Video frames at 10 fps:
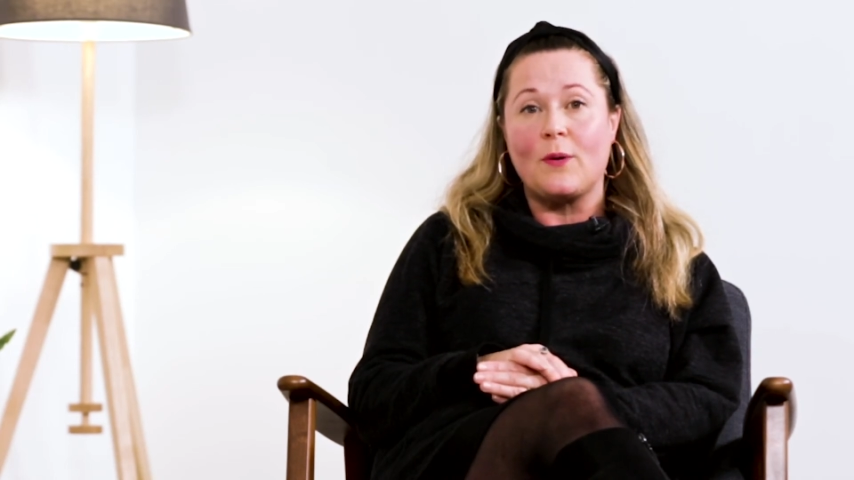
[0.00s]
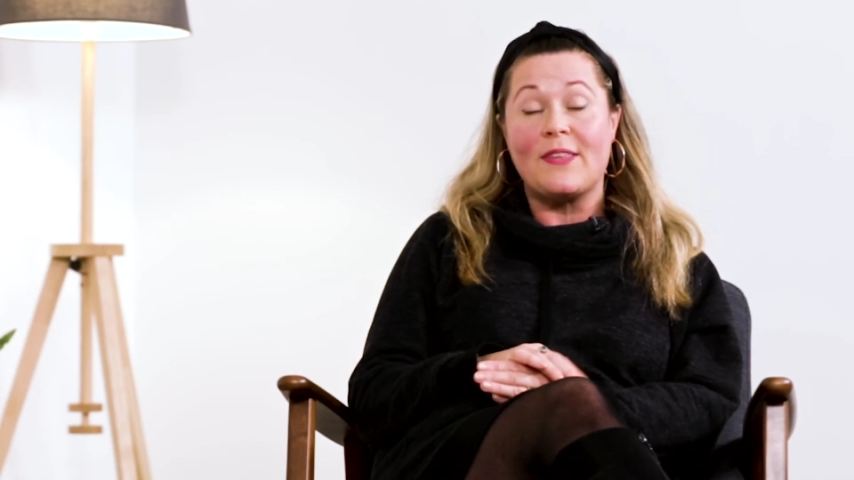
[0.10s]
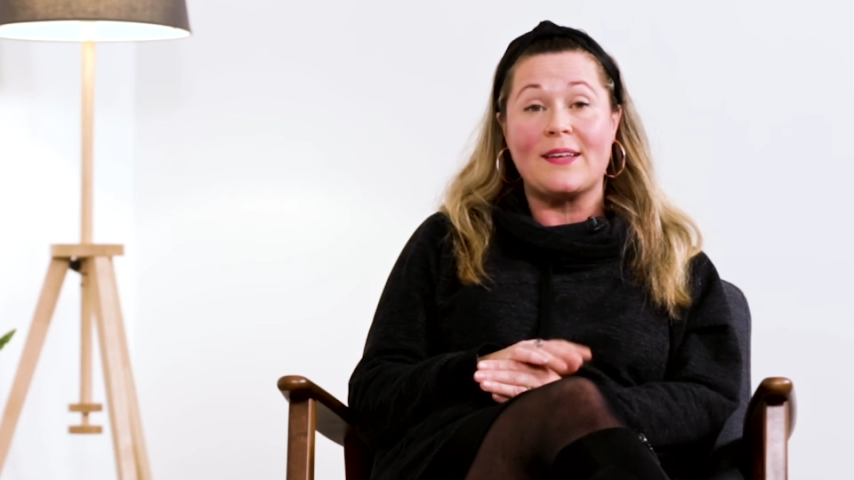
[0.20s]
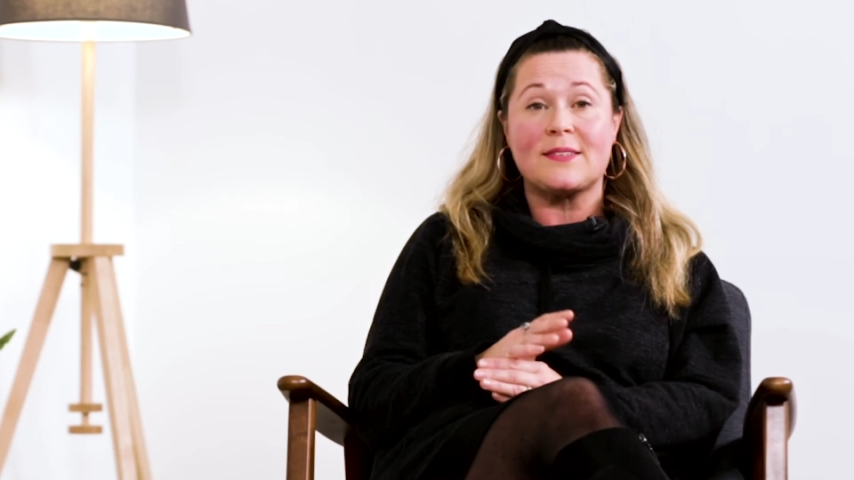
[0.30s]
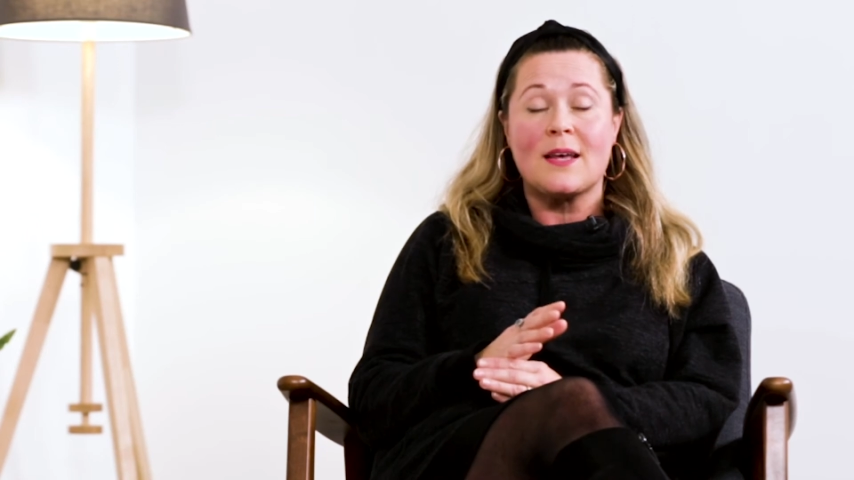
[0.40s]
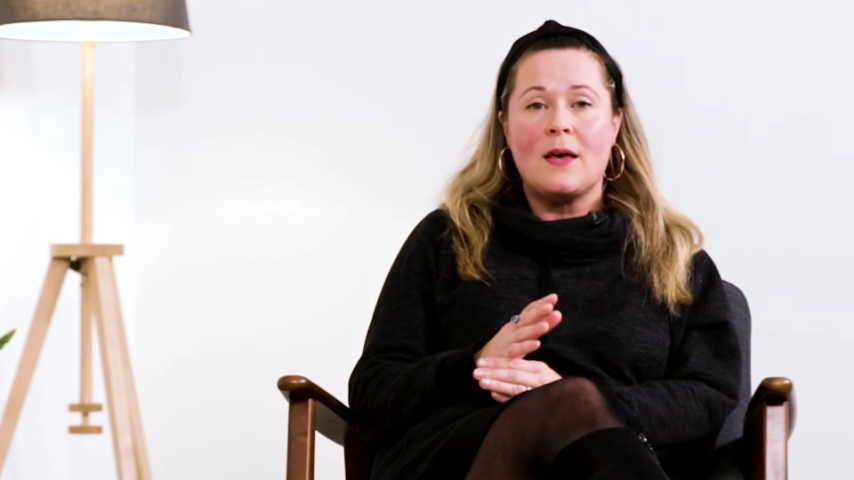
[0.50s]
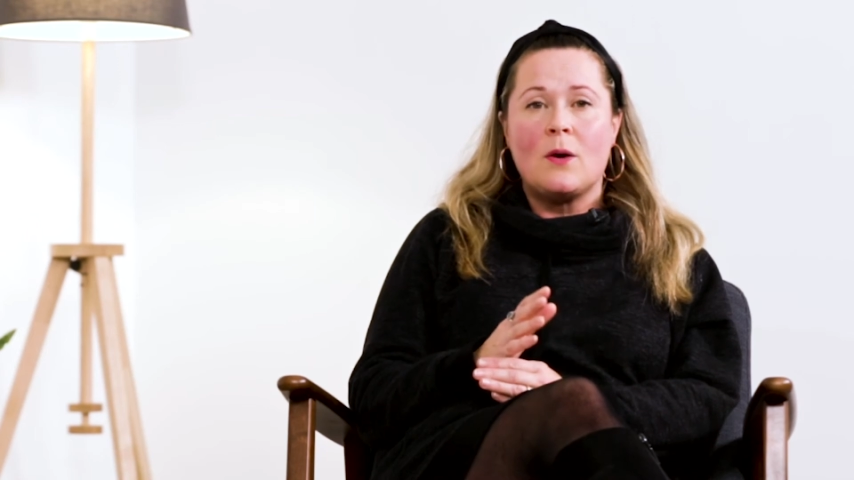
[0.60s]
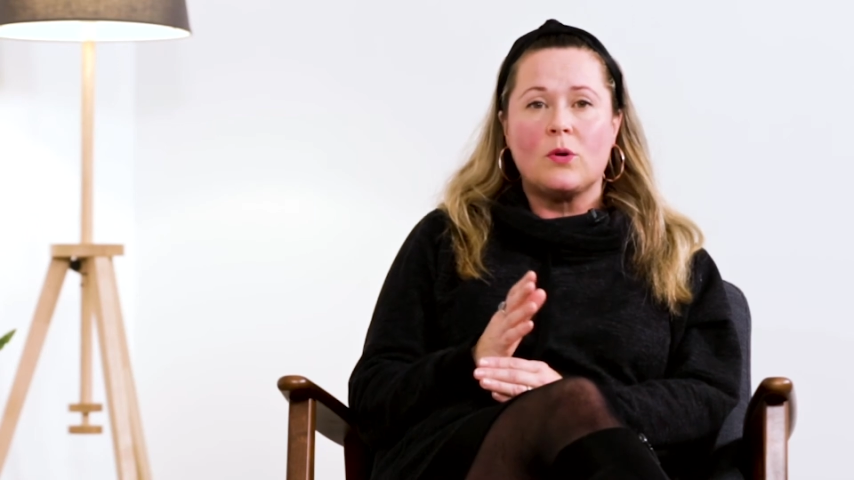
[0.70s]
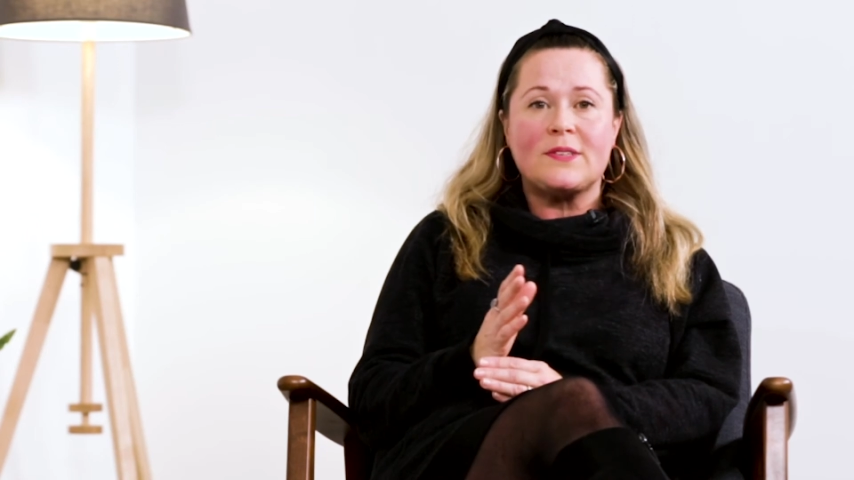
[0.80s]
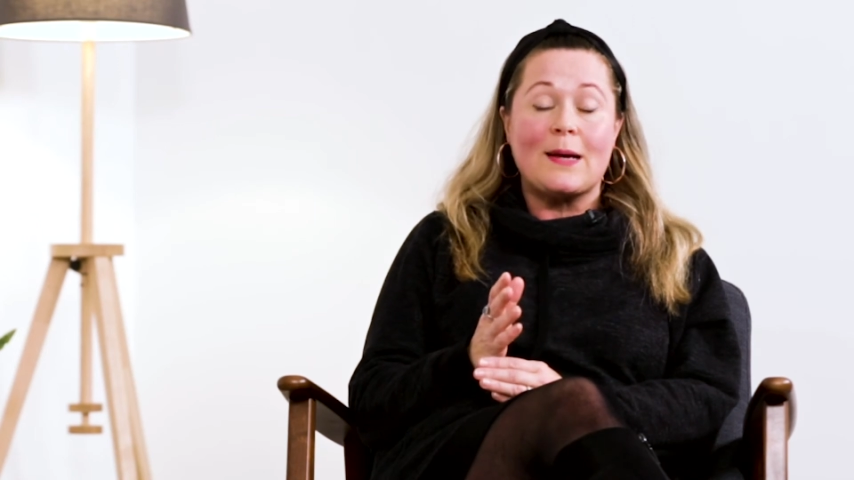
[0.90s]
And that's
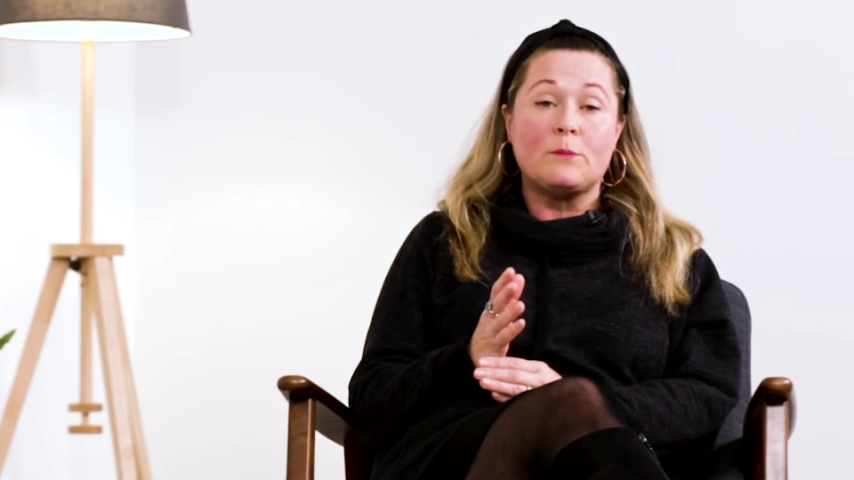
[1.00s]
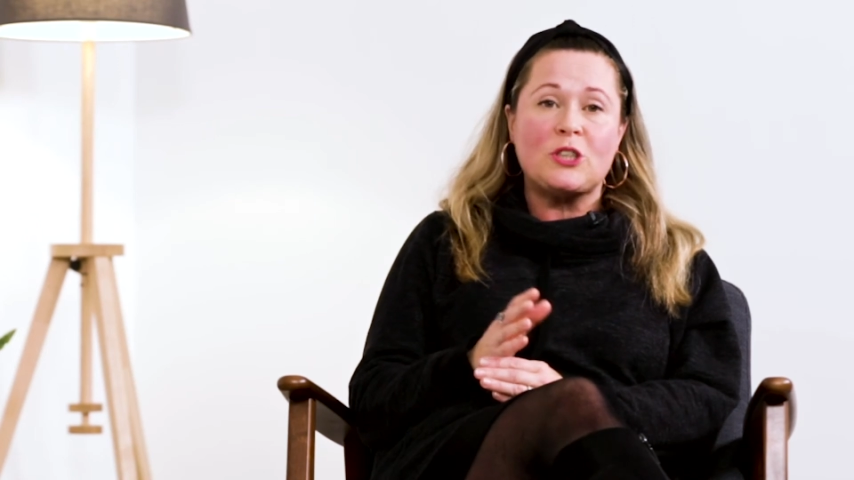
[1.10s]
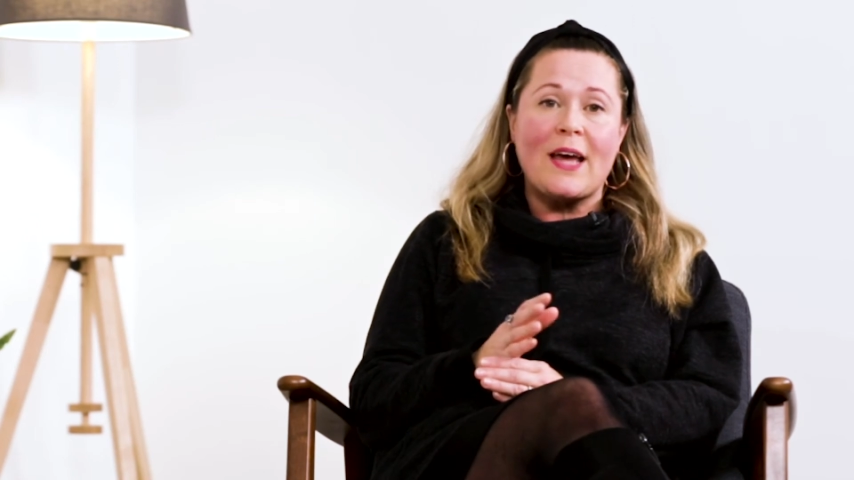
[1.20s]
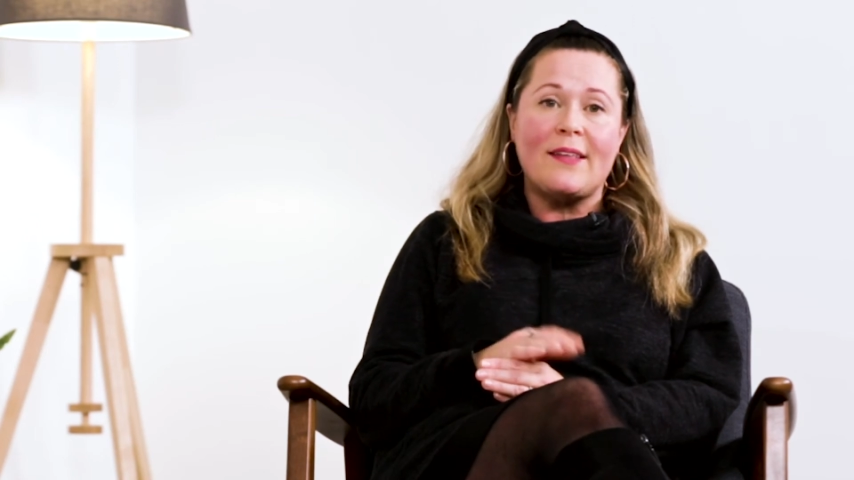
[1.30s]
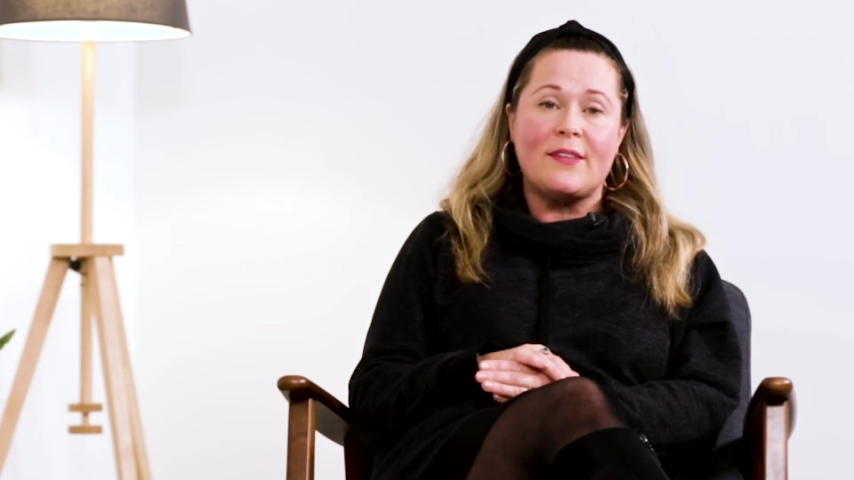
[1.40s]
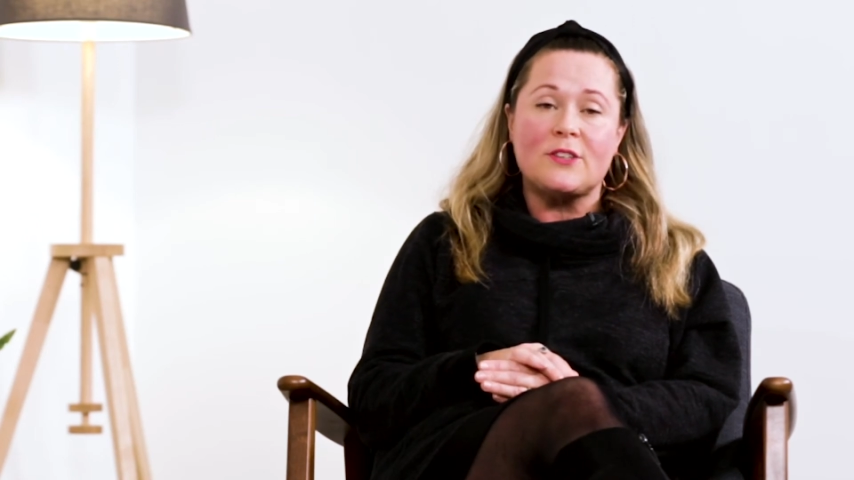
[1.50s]
what Sam shared,